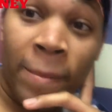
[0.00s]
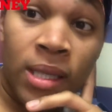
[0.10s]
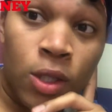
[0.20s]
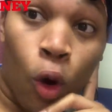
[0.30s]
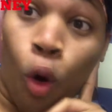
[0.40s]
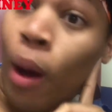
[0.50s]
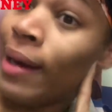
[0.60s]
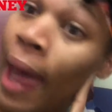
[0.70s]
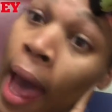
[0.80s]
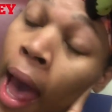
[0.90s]
It's
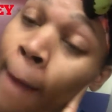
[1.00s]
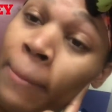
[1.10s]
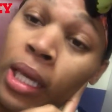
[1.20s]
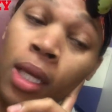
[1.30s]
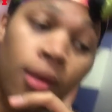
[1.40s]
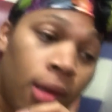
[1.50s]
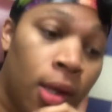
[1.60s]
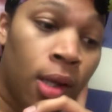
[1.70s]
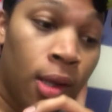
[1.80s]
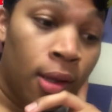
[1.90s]
going down, B.
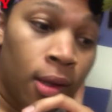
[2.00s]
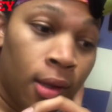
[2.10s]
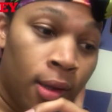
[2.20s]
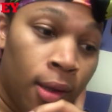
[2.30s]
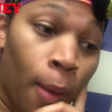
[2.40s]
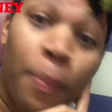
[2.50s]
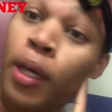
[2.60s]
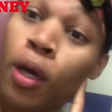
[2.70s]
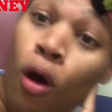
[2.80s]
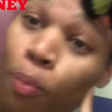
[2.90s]

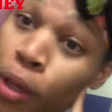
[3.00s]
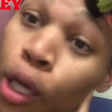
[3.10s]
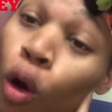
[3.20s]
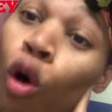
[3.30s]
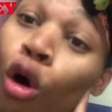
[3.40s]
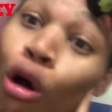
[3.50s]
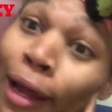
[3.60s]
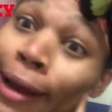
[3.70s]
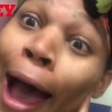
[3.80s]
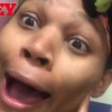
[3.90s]
P.O.P. Hold
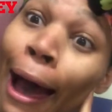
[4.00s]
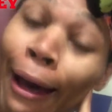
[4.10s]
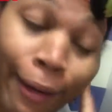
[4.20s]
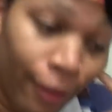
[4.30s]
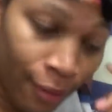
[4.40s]
it down.